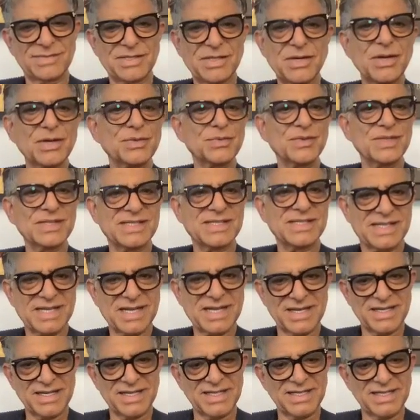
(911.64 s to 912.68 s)

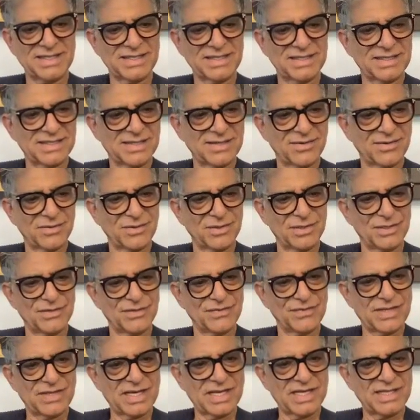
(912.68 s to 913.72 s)
Notwithstanding all
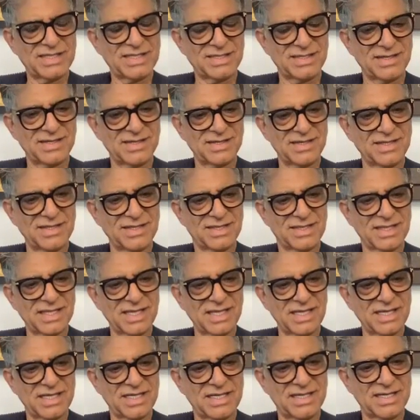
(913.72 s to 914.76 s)
of that, I
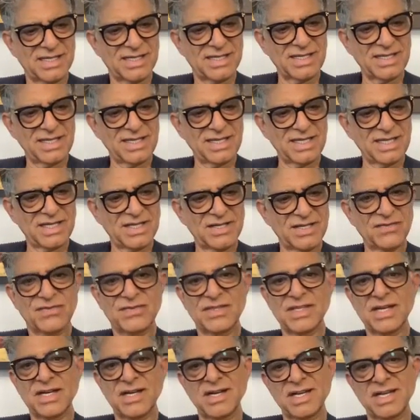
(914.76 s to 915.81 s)
think if
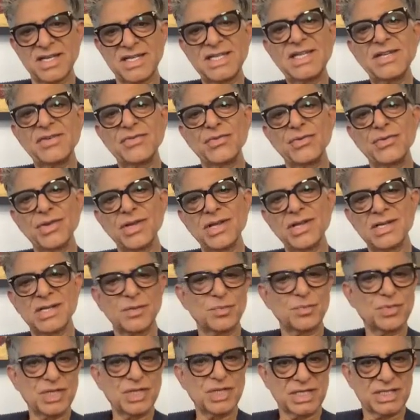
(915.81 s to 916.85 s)
there are any real
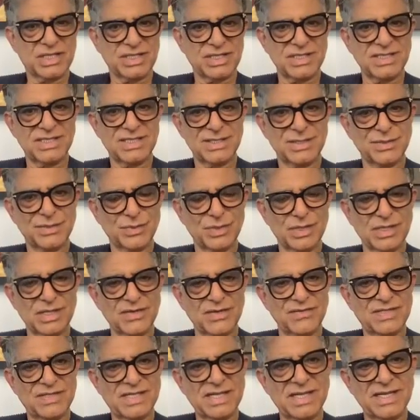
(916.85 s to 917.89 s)
objections to what
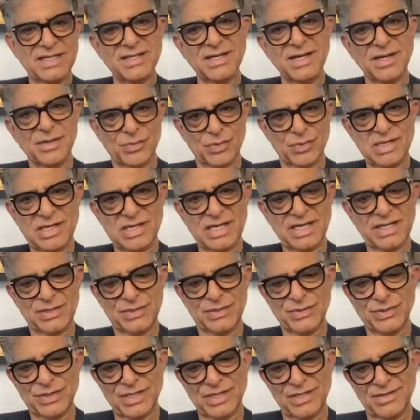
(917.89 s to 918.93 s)
I've said, I would like
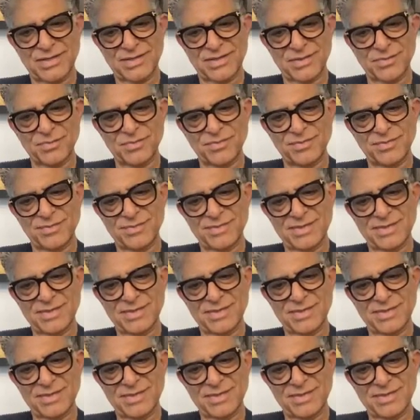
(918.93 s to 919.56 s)
to hear them.